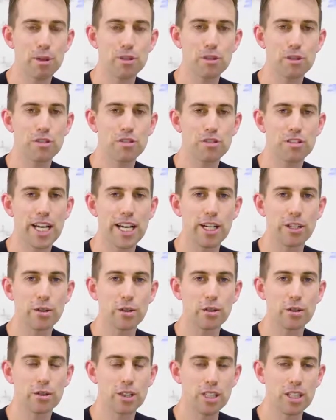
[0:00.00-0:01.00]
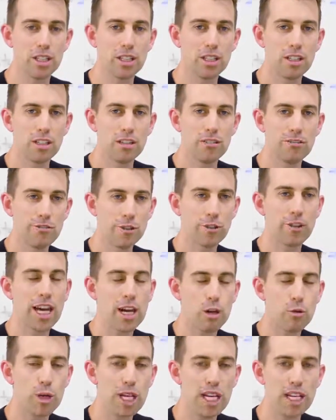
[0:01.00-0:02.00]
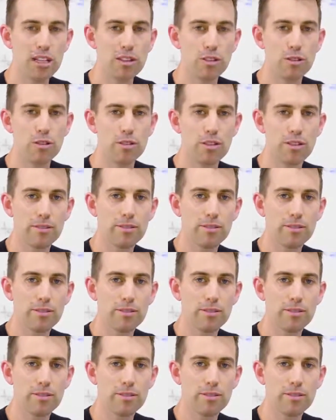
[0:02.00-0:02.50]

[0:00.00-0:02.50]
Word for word: person's cycles for that week,